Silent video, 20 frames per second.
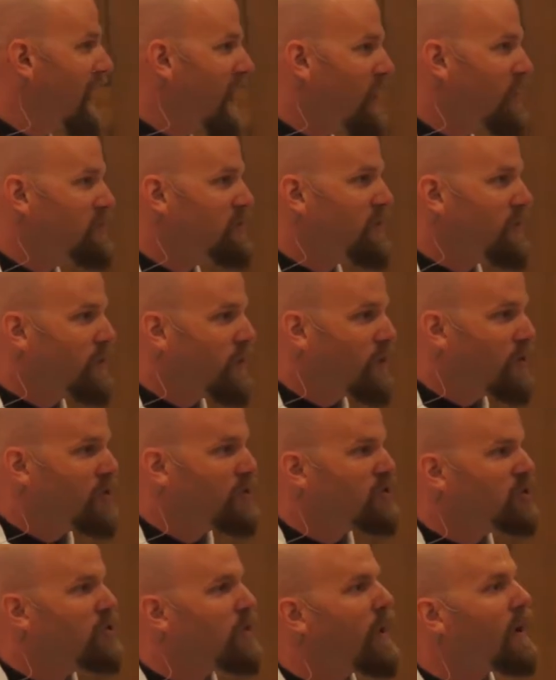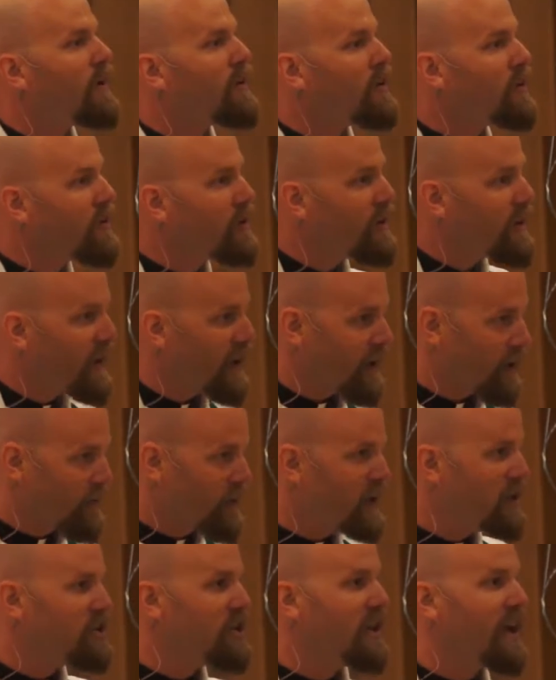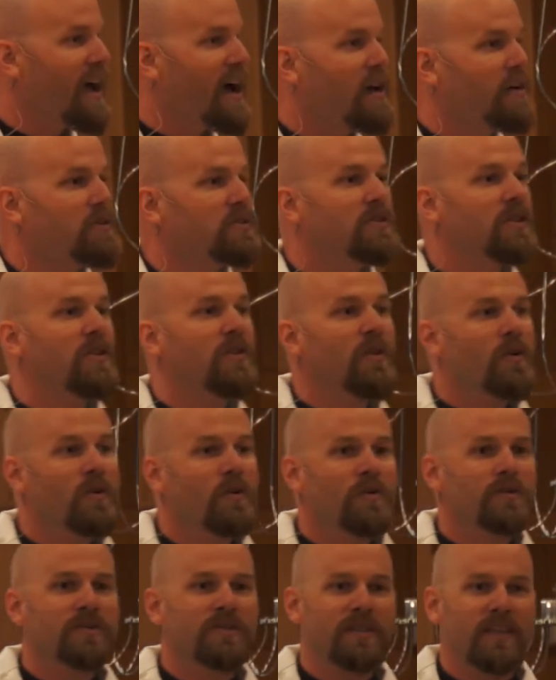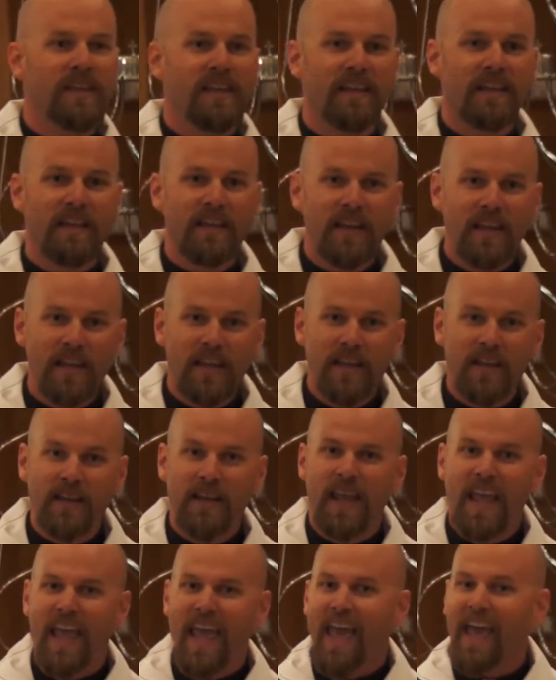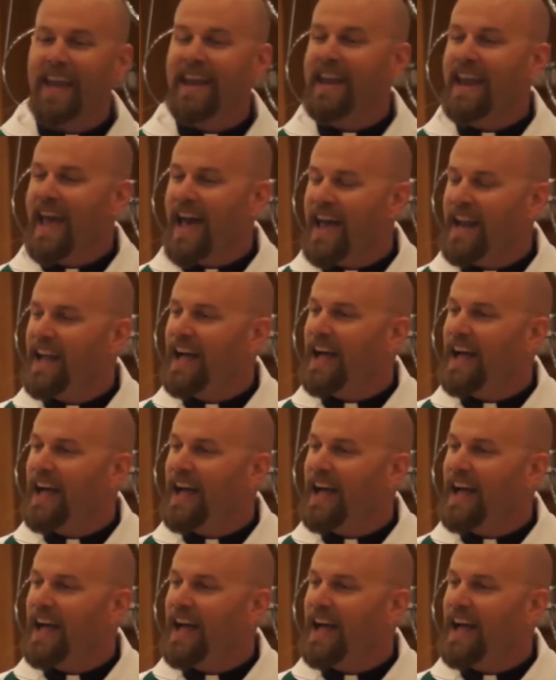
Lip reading: out to those who are hurting, reaching out to those in need, and not